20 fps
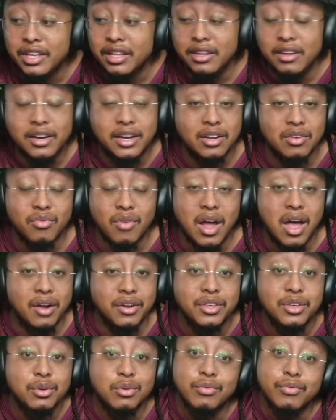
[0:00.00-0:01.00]
looking
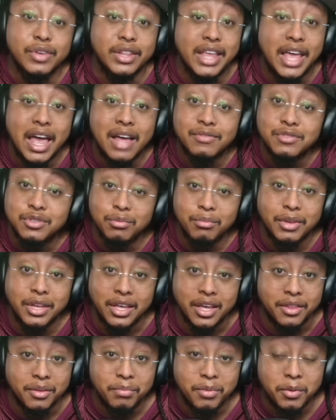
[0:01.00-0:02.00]
around and you don't really have too
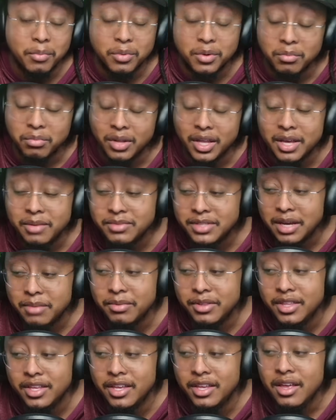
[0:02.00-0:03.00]
many other people to blame type
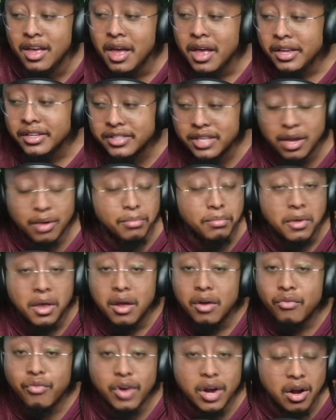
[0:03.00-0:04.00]
of thing. So
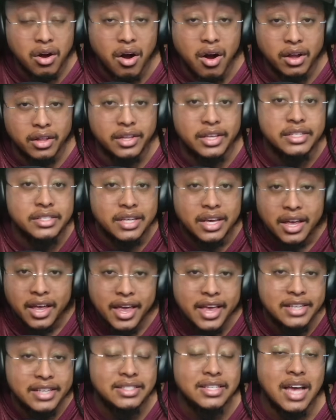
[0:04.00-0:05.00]
regardless,
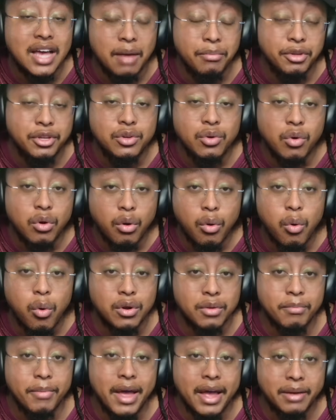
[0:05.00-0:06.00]
it's time to do a
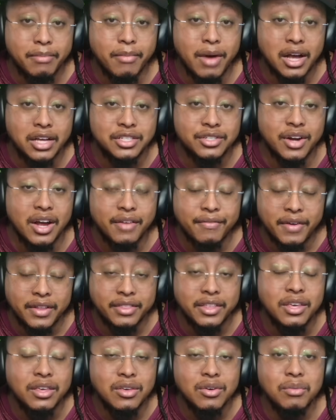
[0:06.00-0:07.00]
quarterback mock draft. I
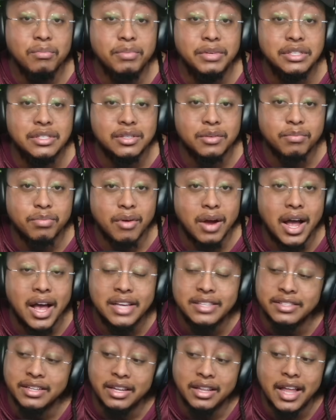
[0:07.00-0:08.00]
think you'll be
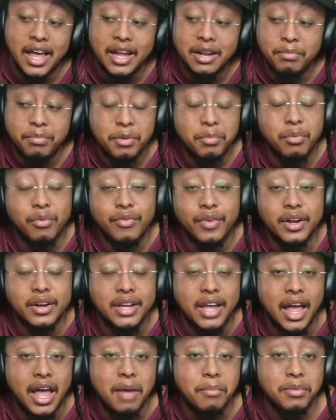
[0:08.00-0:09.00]
surprised and a lot of people
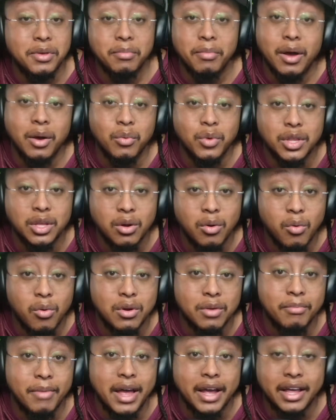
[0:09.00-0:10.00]
very happy about what the
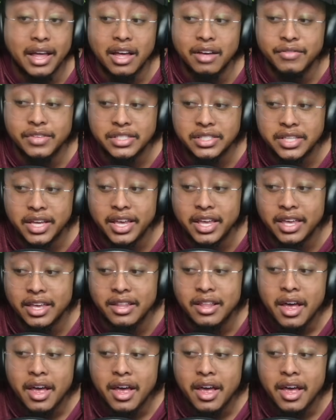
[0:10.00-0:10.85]
quarterback out of us taking.